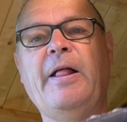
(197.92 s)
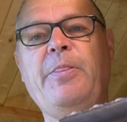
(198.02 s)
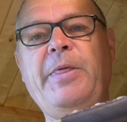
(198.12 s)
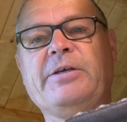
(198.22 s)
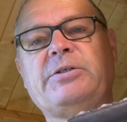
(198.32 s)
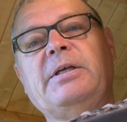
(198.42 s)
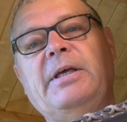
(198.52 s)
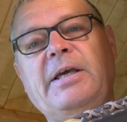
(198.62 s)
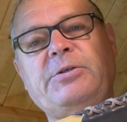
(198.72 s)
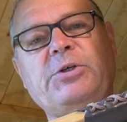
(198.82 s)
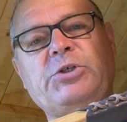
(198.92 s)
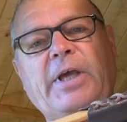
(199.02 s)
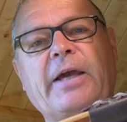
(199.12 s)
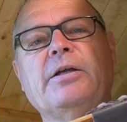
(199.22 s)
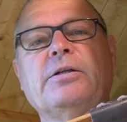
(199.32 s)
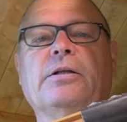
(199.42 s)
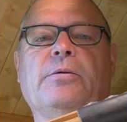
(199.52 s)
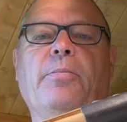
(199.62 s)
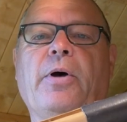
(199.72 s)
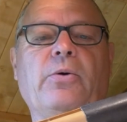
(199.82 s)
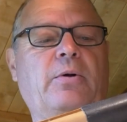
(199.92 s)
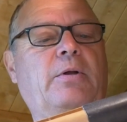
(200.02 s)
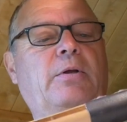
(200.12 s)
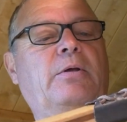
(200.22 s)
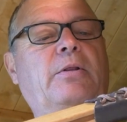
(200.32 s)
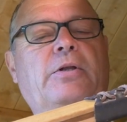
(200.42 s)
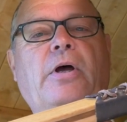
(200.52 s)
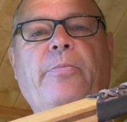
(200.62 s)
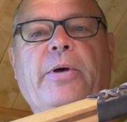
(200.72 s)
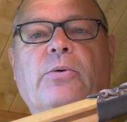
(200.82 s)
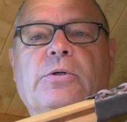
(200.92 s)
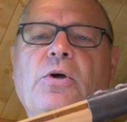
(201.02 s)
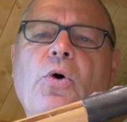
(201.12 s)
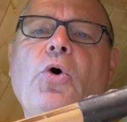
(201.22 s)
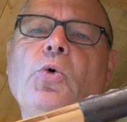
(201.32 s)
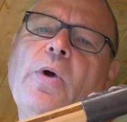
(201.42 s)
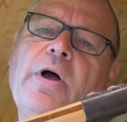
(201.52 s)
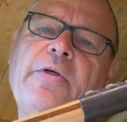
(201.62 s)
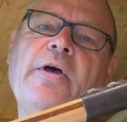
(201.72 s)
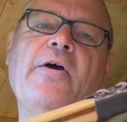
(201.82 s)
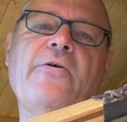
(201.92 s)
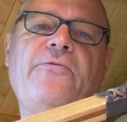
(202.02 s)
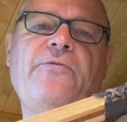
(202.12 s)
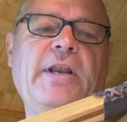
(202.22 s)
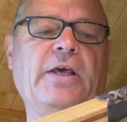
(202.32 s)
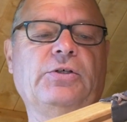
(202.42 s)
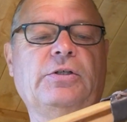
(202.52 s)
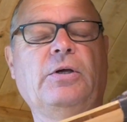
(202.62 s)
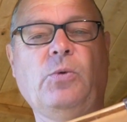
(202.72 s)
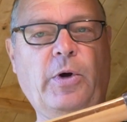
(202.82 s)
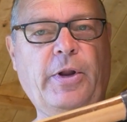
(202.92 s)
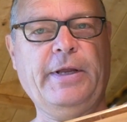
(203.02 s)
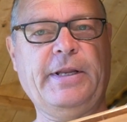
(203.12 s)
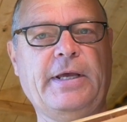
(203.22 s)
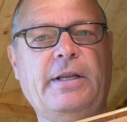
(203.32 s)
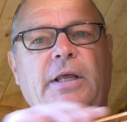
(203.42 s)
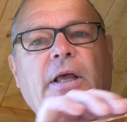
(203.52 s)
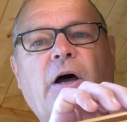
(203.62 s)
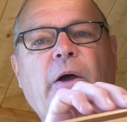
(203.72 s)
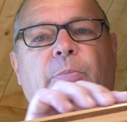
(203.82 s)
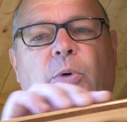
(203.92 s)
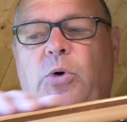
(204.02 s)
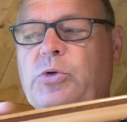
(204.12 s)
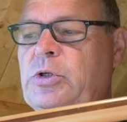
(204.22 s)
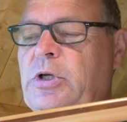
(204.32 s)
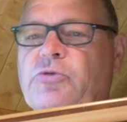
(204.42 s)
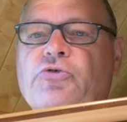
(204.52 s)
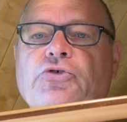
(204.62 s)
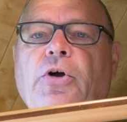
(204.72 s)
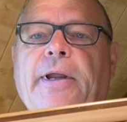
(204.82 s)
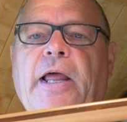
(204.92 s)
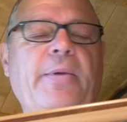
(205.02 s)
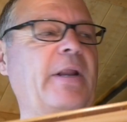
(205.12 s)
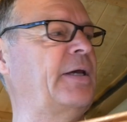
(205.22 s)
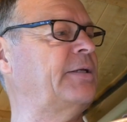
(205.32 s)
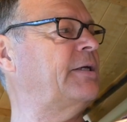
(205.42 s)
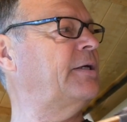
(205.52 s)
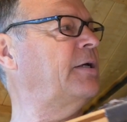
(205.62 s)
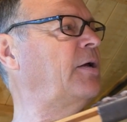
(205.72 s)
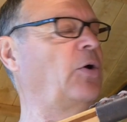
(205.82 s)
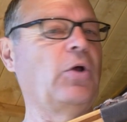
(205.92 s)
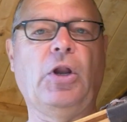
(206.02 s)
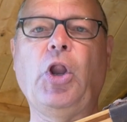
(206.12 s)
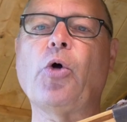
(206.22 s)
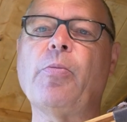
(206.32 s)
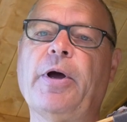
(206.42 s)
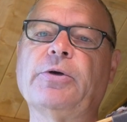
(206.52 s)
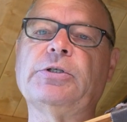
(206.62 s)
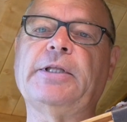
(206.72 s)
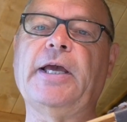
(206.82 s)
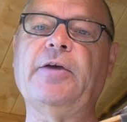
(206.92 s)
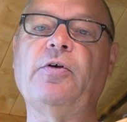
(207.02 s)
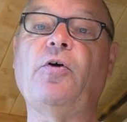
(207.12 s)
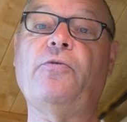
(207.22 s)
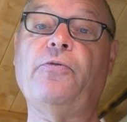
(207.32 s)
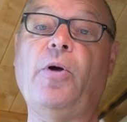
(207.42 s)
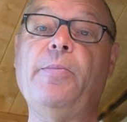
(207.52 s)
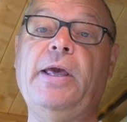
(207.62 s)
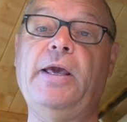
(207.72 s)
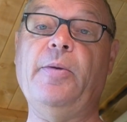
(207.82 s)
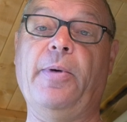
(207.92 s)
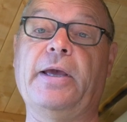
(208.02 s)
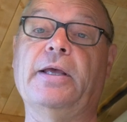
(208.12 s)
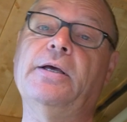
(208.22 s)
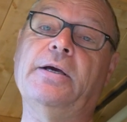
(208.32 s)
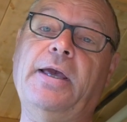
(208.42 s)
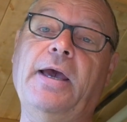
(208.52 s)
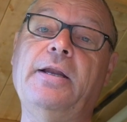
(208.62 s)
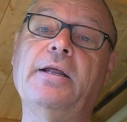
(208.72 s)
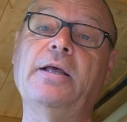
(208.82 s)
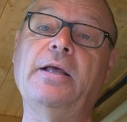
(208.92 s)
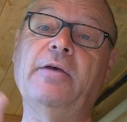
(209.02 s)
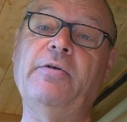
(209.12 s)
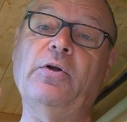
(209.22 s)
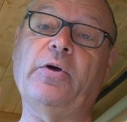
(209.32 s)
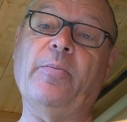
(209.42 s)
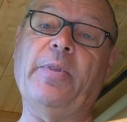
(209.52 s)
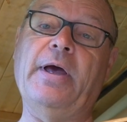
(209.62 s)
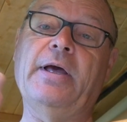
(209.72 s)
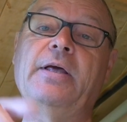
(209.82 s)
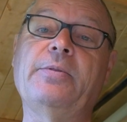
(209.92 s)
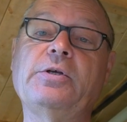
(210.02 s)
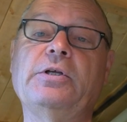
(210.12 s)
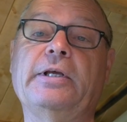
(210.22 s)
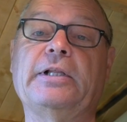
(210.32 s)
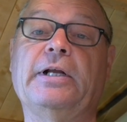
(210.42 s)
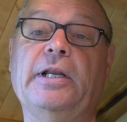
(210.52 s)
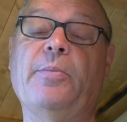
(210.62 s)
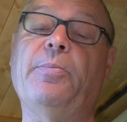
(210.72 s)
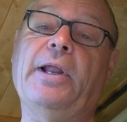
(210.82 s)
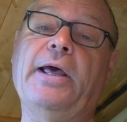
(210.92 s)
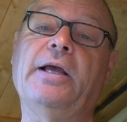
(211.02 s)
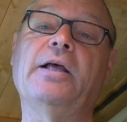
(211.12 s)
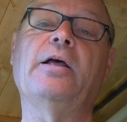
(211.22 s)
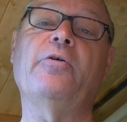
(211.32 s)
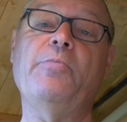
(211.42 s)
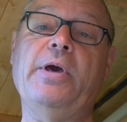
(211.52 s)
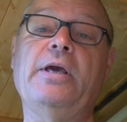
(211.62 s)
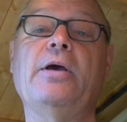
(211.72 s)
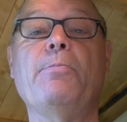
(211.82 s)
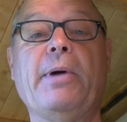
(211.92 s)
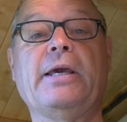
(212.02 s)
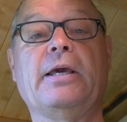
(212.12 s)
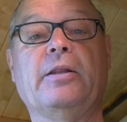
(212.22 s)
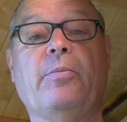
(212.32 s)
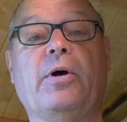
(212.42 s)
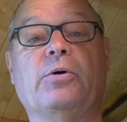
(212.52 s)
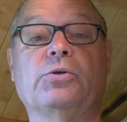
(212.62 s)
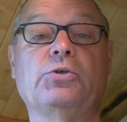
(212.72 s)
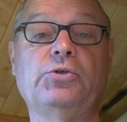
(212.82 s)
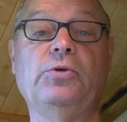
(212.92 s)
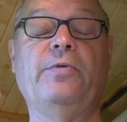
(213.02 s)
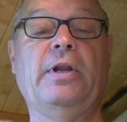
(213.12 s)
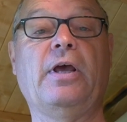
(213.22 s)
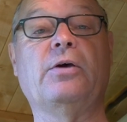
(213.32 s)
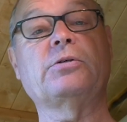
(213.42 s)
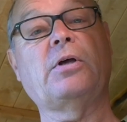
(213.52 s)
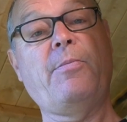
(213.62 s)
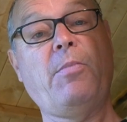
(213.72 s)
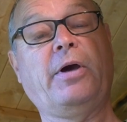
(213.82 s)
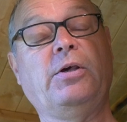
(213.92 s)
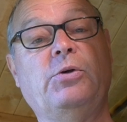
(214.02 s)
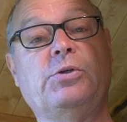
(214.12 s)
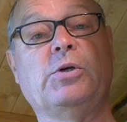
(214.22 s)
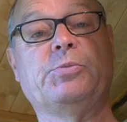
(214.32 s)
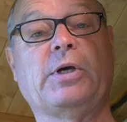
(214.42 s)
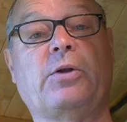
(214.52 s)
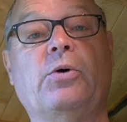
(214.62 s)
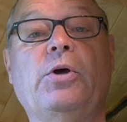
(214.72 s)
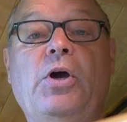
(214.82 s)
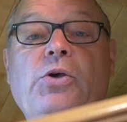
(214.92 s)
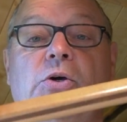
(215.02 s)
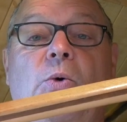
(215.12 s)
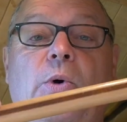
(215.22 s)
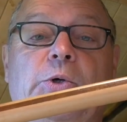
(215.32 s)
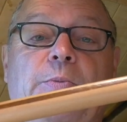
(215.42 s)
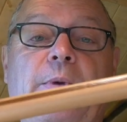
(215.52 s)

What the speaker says: This is the second bow that I built, or rather finished. What I did, I bought a tri-laminate longbow stave from eBay. Again, if you look up there, there's a little clip playing of me making the bows. 2 videos on my YouTube channel, and you can watch